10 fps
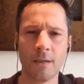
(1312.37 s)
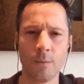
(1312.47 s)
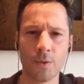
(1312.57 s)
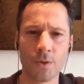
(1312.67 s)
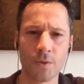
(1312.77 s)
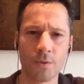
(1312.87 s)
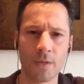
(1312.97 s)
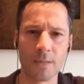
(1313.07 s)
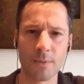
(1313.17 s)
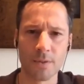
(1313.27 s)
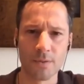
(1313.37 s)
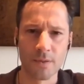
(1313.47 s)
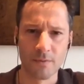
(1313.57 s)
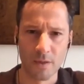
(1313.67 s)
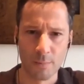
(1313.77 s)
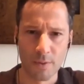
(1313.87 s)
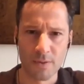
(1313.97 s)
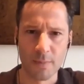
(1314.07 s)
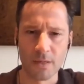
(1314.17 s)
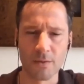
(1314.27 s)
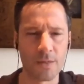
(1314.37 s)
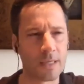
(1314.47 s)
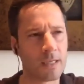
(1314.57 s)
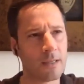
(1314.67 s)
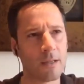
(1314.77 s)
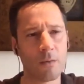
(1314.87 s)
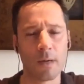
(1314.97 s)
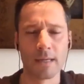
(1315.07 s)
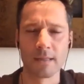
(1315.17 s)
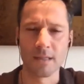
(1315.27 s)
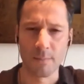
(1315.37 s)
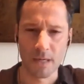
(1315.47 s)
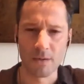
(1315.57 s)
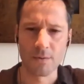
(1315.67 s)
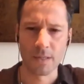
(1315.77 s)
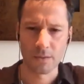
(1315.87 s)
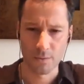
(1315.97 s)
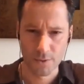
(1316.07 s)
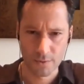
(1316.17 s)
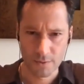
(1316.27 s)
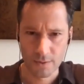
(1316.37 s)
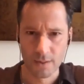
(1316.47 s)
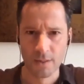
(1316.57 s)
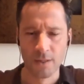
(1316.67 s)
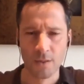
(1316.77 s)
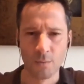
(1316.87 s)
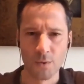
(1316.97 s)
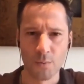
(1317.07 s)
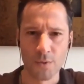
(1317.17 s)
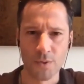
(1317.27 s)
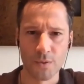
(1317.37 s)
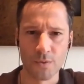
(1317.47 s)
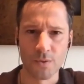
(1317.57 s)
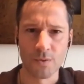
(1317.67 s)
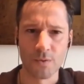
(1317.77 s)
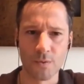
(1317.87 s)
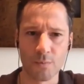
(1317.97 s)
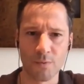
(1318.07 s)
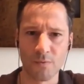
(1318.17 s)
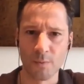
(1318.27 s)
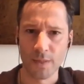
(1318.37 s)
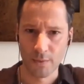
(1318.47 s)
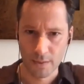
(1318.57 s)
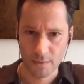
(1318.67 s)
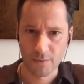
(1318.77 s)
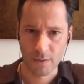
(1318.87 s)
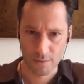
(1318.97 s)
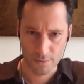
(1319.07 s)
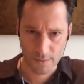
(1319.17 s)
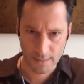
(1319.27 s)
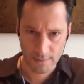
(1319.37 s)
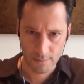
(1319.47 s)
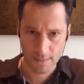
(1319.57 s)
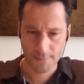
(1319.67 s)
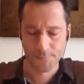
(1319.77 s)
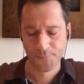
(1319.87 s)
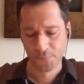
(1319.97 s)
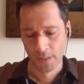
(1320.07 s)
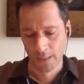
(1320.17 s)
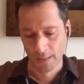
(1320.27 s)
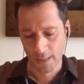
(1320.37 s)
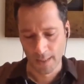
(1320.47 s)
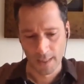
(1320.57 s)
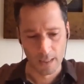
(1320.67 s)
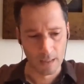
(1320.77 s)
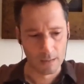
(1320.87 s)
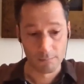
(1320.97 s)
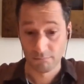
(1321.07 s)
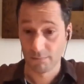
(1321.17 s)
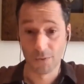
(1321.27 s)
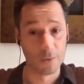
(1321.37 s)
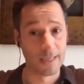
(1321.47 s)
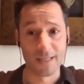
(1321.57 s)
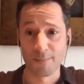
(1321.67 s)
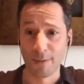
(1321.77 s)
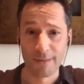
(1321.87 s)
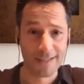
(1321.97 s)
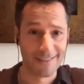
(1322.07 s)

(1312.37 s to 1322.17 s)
which has been used to develop our smart contract. The other one is Smart Contract Solutions, which was used to perform the audit of our contract, right? And all that is public.